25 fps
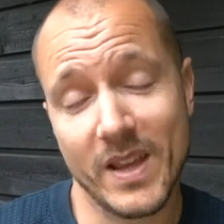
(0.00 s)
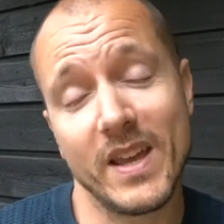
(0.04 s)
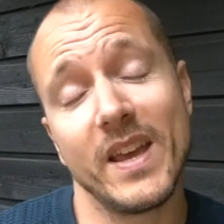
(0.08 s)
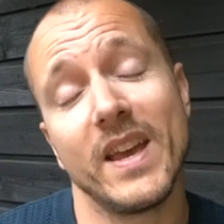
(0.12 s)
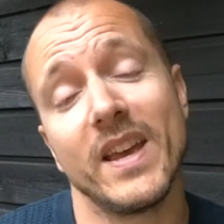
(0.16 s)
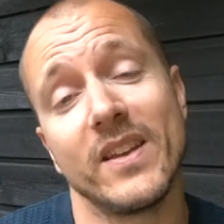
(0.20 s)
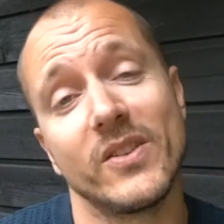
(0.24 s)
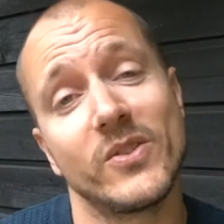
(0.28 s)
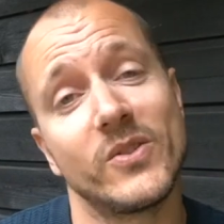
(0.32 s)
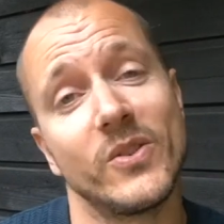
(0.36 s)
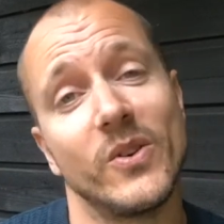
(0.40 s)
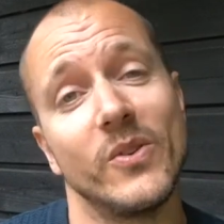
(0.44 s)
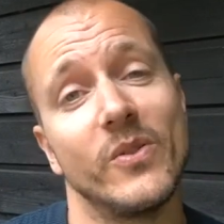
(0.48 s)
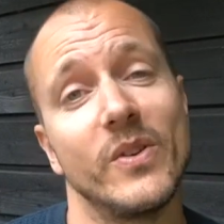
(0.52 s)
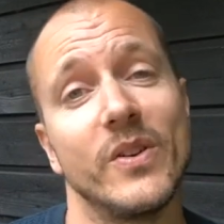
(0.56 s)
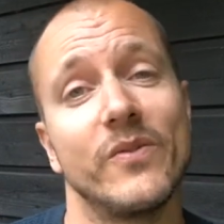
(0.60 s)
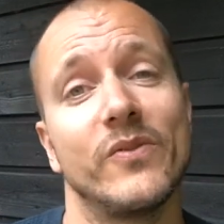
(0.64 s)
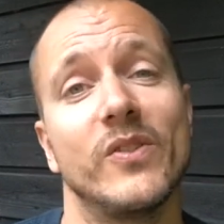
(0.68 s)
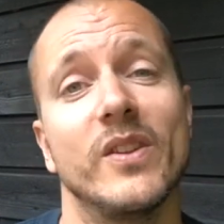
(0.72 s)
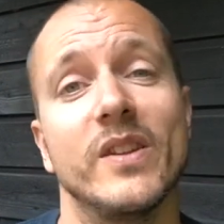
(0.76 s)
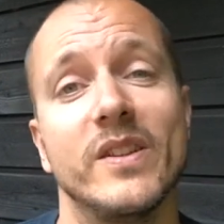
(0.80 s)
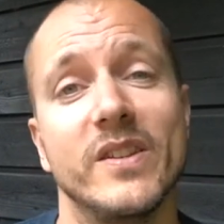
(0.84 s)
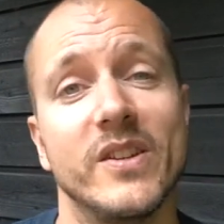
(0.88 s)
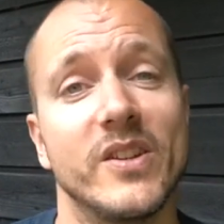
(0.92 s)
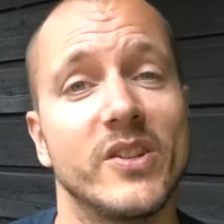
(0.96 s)
And so if
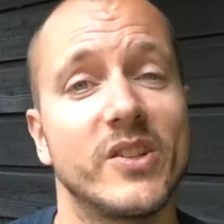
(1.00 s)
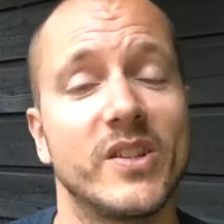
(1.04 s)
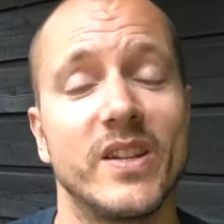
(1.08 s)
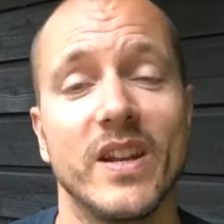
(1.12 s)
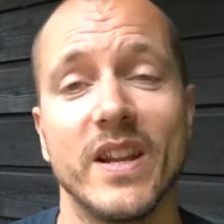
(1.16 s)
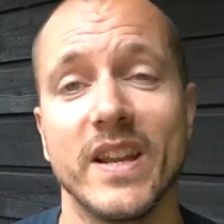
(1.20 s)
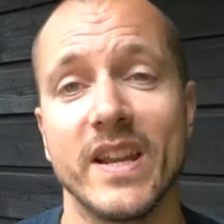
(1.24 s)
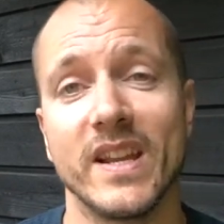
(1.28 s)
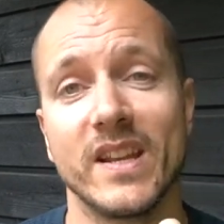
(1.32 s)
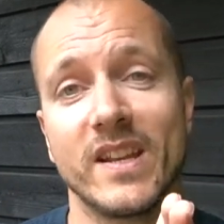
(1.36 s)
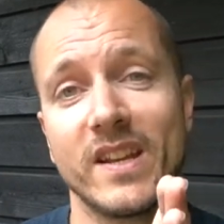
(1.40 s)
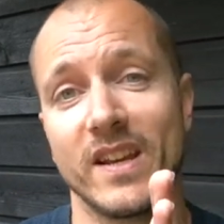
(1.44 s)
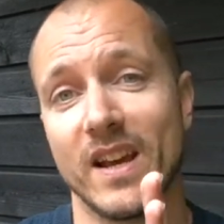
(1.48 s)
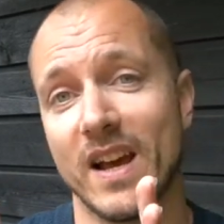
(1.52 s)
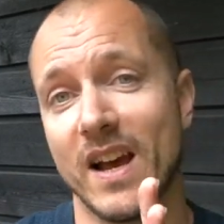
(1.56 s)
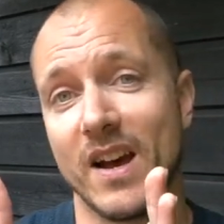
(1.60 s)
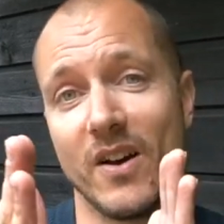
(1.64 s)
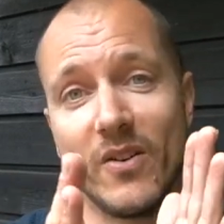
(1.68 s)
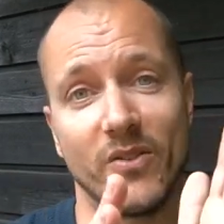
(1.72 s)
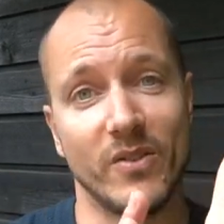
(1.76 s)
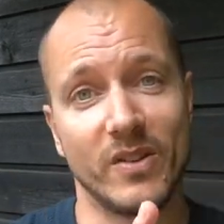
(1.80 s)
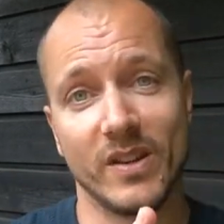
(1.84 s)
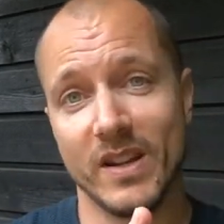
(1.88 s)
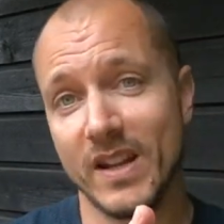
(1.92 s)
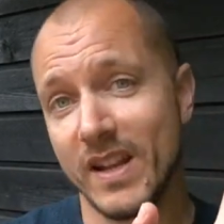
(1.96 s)
they just link
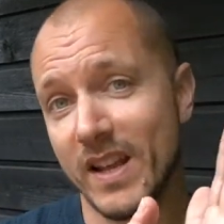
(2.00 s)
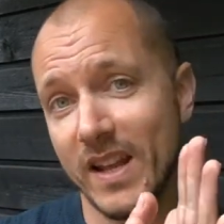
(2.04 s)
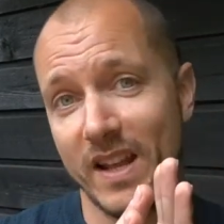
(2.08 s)
out